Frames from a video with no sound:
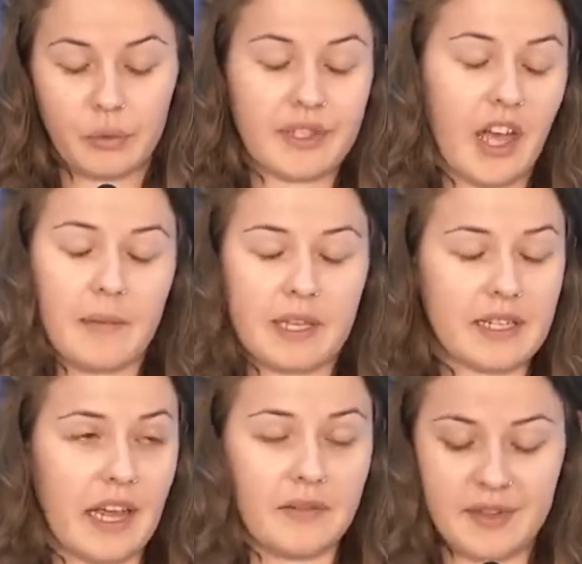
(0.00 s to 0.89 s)
We sobbed the
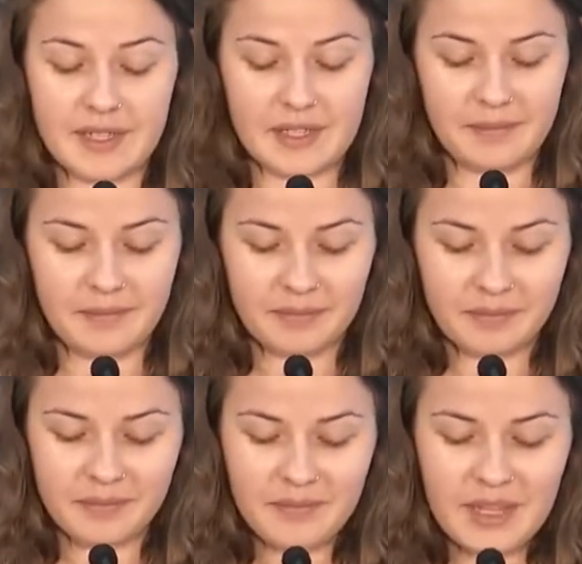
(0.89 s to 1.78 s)
entire visit.
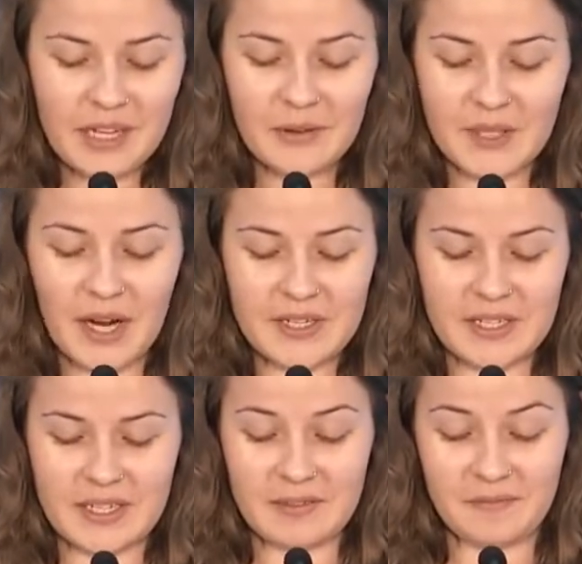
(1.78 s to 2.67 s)
It was hard
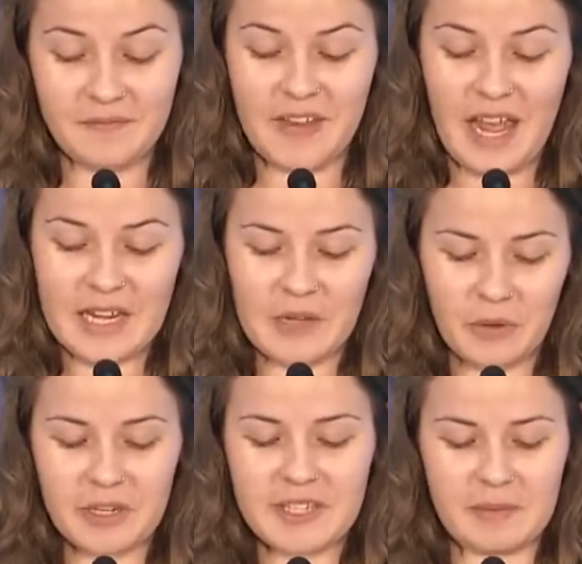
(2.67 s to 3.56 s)
to fit any
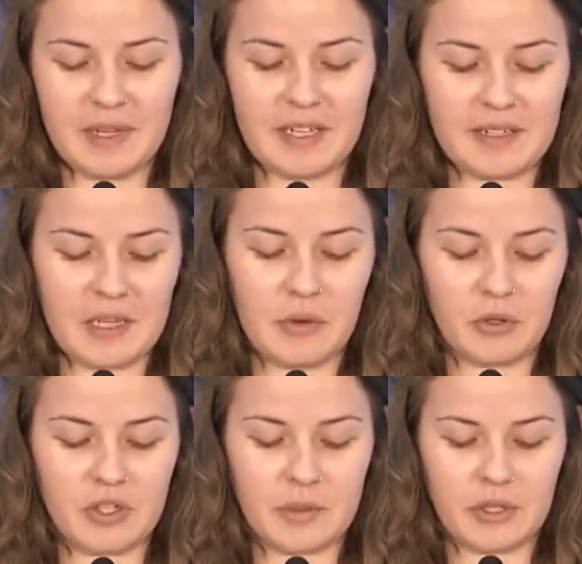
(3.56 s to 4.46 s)
words in because the
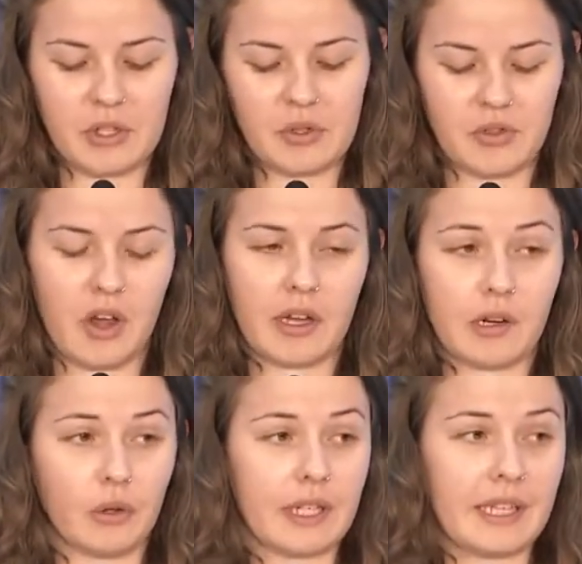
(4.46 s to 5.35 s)
emotions were too
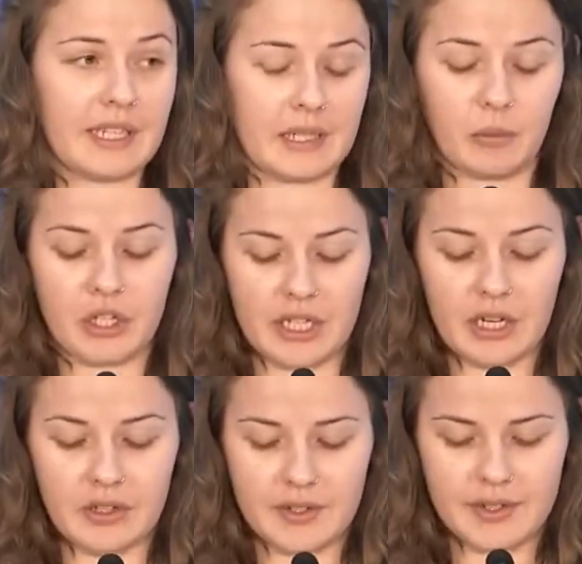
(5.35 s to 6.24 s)
strong and only led to more
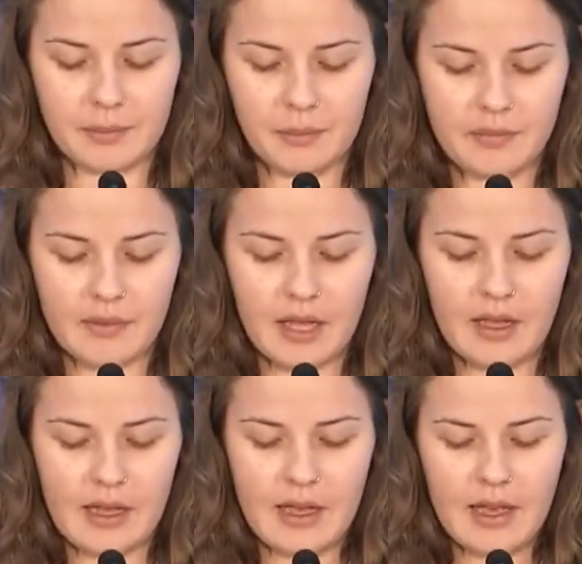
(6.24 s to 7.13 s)
tears.
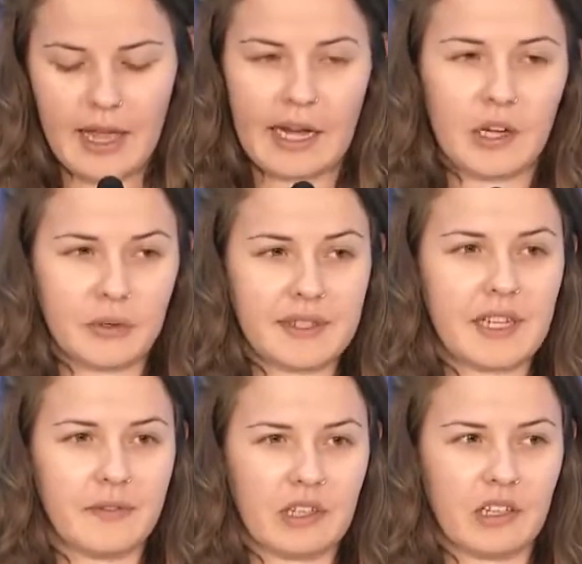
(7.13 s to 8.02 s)
And I know it
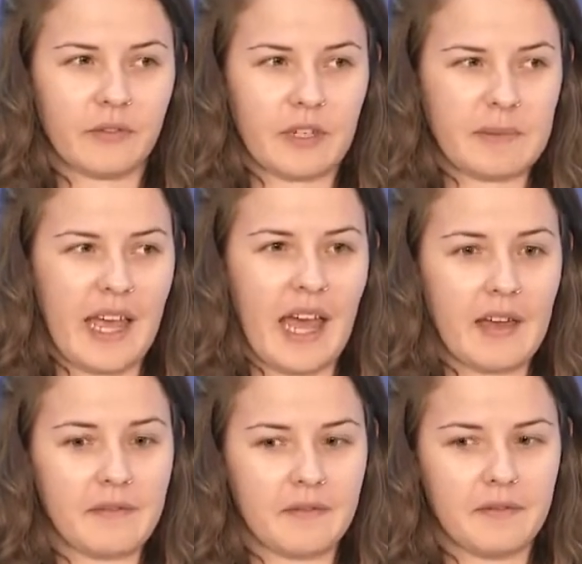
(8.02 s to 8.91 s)
was difficult for him to
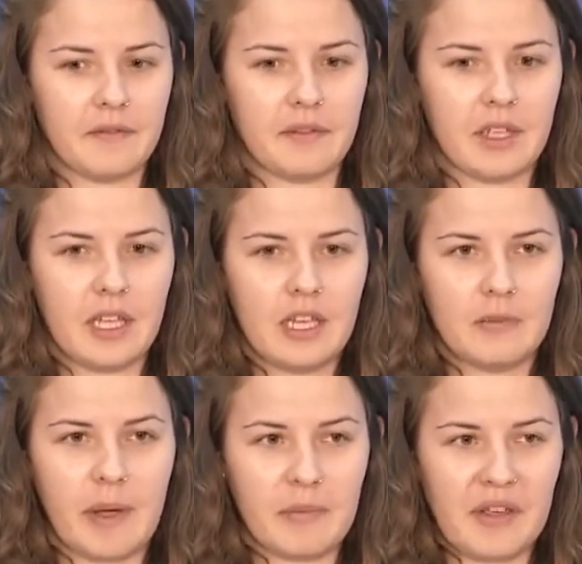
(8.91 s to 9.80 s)
have
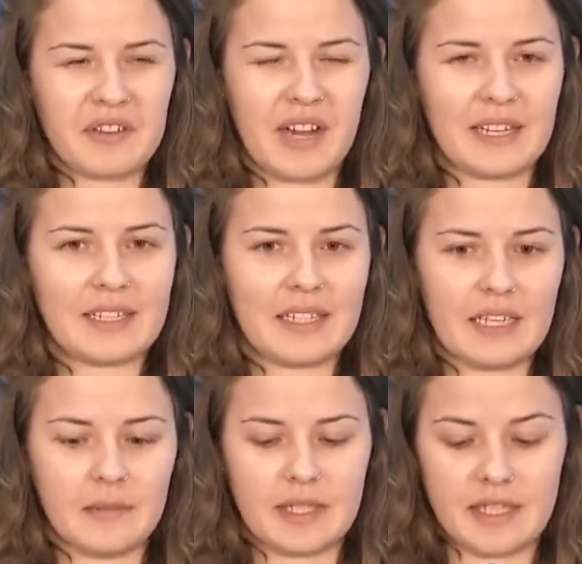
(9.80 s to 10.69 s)
my brother and I
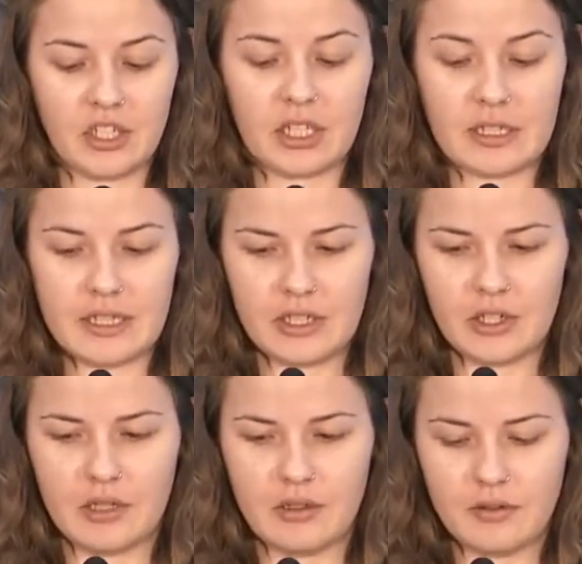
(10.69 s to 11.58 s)
see him in such a
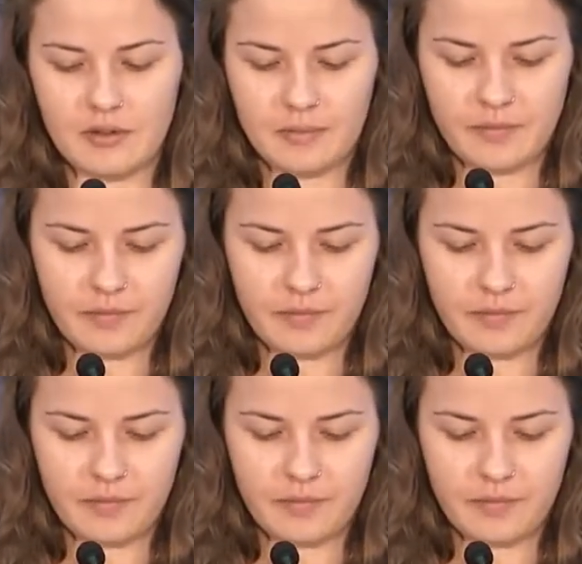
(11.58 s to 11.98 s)
condition.